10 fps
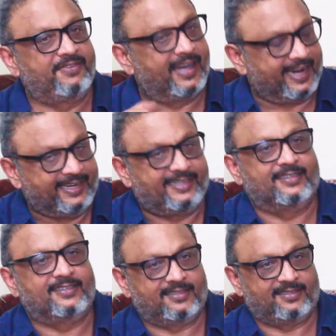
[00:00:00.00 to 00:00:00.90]
we are
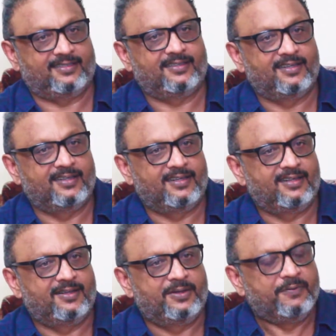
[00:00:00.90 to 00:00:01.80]
Indian.
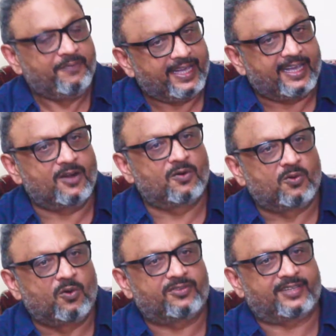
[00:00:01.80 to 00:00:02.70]
We cannot
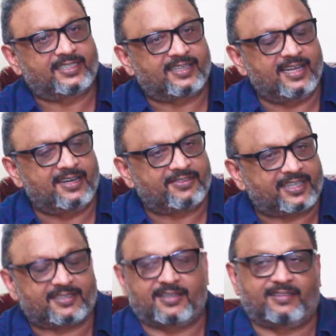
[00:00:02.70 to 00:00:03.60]
go such kind of
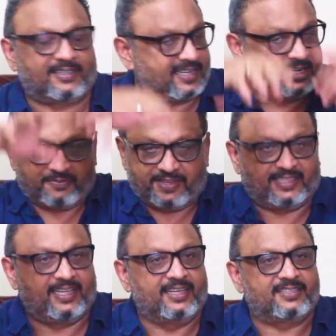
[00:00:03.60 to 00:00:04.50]
a
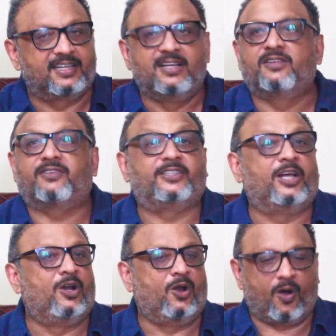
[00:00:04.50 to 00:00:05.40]
things, such
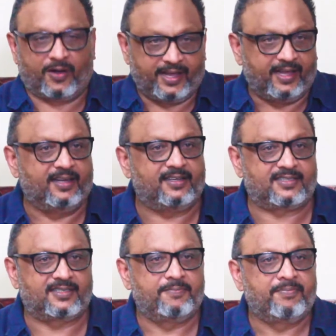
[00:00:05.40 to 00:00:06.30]
a long
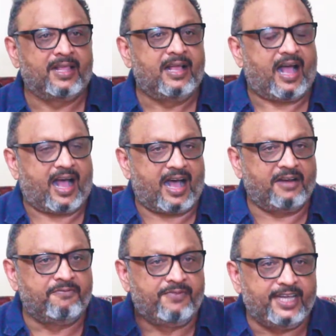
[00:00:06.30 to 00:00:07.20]
years.
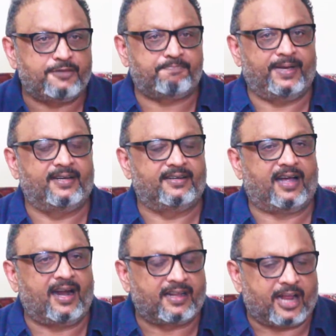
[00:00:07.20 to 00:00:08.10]
And we spend,
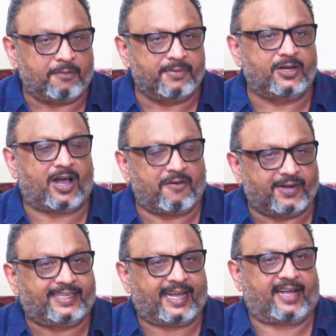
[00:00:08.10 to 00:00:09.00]
and government,
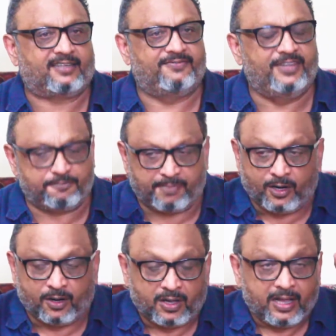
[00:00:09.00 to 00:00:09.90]
our tax, we
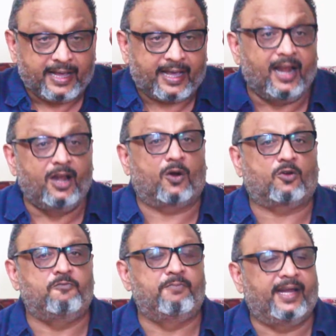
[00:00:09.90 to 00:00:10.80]
spend hell lot
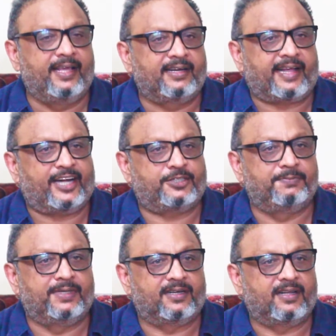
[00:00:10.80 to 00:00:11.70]
of money in
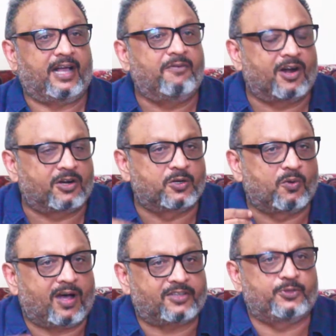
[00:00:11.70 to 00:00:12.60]
Kashmir. I wanted
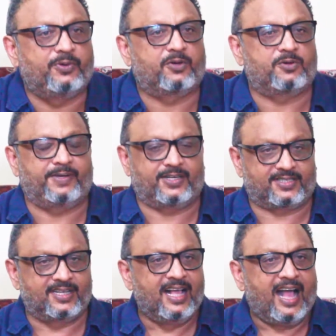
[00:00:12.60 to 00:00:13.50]
to ask you,
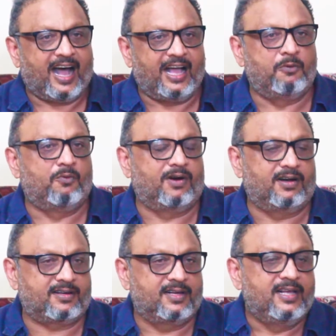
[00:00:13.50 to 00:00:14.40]
because I
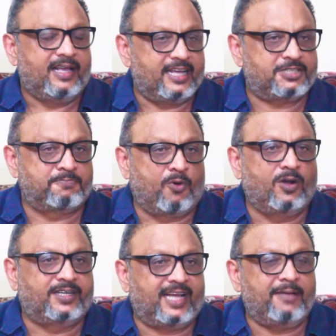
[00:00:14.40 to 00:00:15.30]
work a
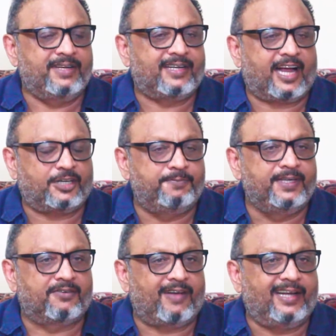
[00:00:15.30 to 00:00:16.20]
small time in
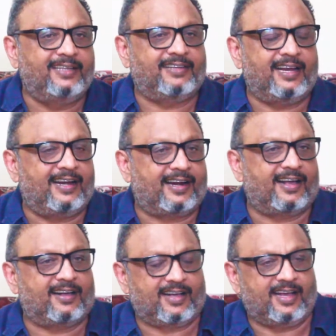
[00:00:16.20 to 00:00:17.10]
Kashmir, valleys and
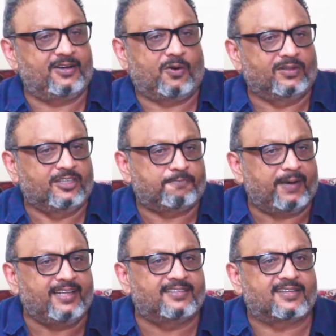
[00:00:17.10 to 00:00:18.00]
Ladakh and all these
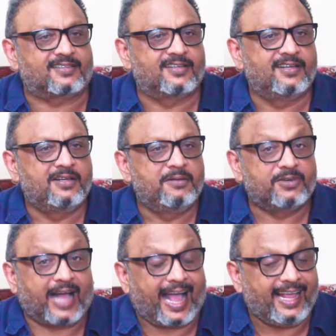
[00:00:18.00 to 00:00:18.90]
places.
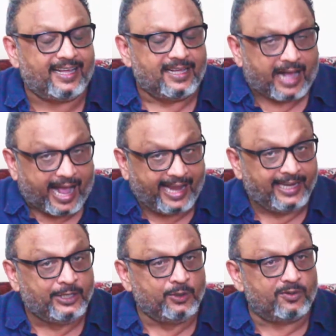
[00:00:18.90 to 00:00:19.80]
Because I
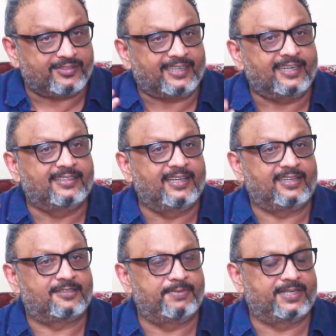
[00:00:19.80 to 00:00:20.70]
knew certain
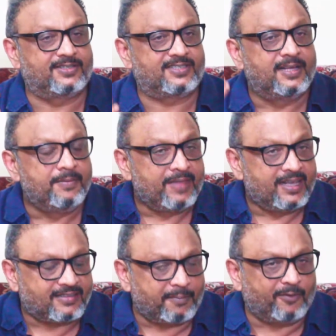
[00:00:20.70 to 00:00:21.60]
things, because
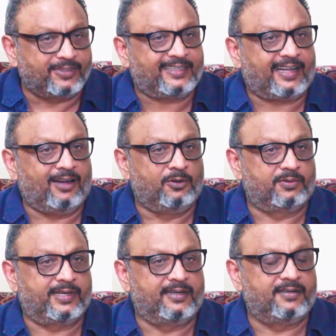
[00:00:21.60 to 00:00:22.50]
some of the
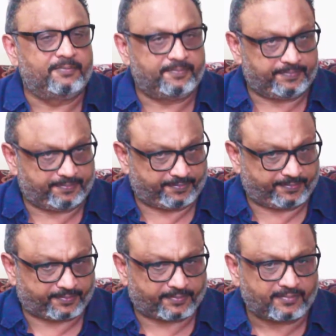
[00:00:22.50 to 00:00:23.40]
taluk in
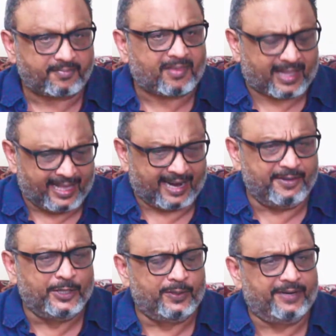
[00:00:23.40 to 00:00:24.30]

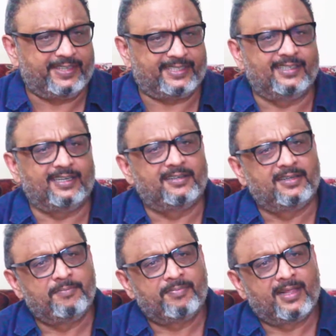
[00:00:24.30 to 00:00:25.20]
revenue division in
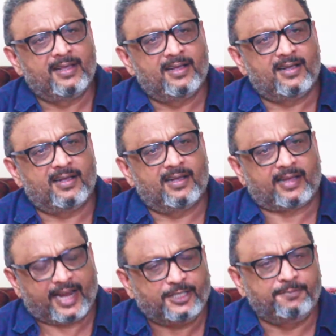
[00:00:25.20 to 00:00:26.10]

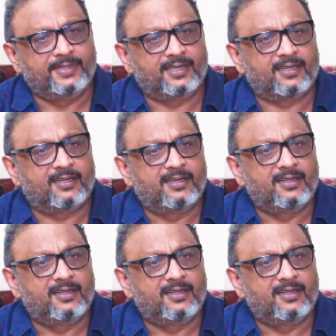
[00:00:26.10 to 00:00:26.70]
Kashmir,